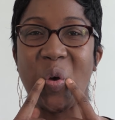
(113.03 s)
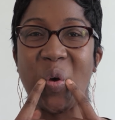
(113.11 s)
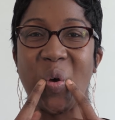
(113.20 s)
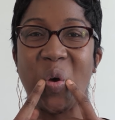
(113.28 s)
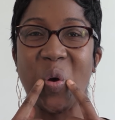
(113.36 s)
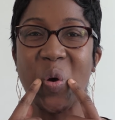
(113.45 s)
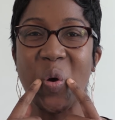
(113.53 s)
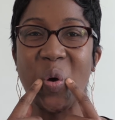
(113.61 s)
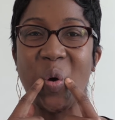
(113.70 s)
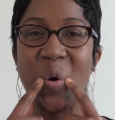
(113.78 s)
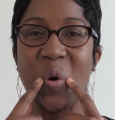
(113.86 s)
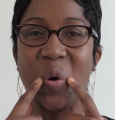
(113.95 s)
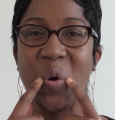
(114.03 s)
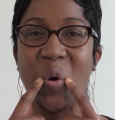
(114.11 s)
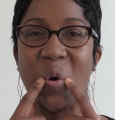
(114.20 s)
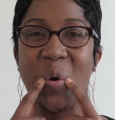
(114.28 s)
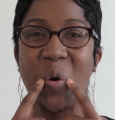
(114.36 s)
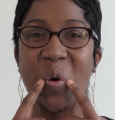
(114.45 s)

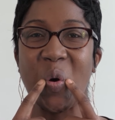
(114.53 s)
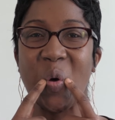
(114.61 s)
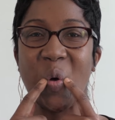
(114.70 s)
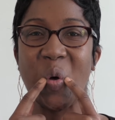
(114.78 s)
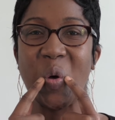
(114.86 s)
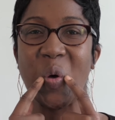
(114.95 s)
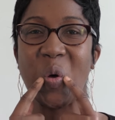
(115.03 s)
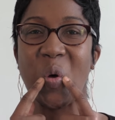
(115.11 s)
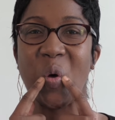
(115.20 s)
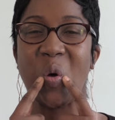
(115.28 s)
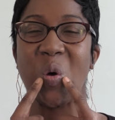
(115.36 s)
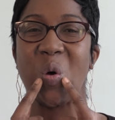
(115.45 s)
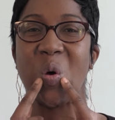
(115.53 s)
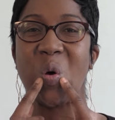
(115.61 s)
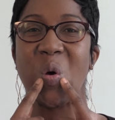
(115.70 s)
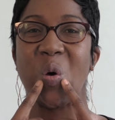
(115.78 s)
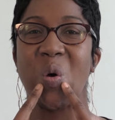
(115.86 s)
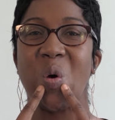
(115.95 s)

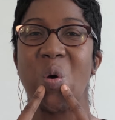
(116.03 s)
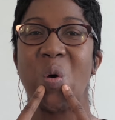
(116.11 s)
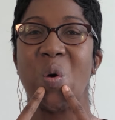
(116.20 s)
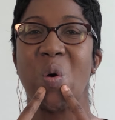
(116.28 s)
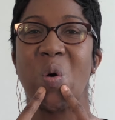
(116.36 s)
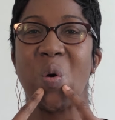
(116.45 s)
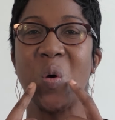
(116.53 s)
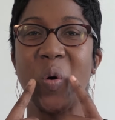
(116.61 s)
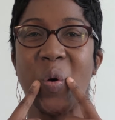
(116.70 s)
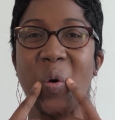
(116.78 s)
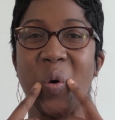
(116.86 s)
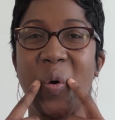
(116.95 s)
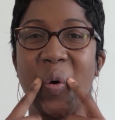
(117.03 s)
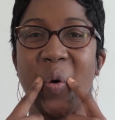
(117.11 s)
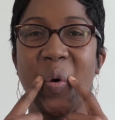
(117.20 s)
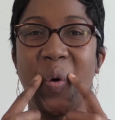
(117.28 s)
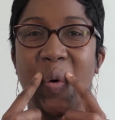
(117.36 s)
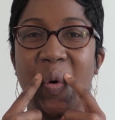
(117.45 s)

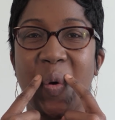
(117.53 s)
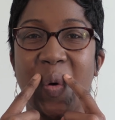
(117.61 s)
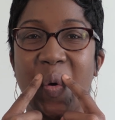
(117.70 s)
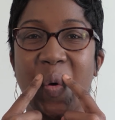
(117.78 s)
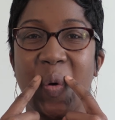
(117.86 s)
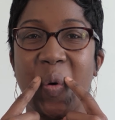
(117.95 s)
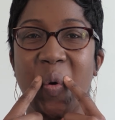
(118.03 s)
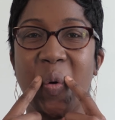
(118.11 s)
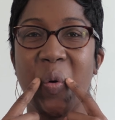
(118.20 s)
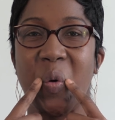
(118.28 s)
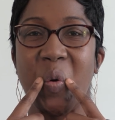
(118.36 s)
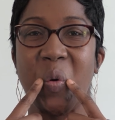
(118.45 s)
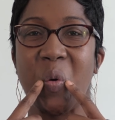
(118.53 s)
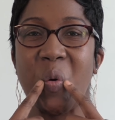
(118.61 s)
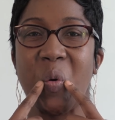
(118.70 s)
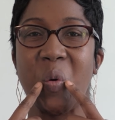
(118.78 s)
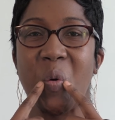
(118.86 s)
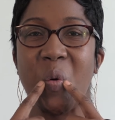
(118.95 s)

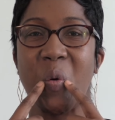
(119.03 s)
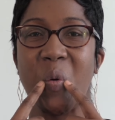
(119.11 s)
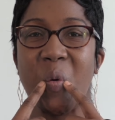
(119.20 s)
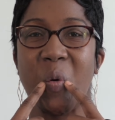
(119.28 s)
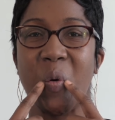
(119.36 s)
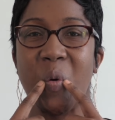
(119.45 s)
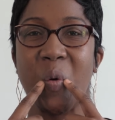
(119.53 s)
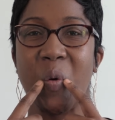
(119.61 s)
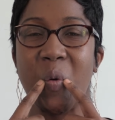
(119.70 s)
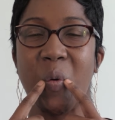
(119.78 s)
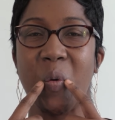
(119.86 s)
[no speech]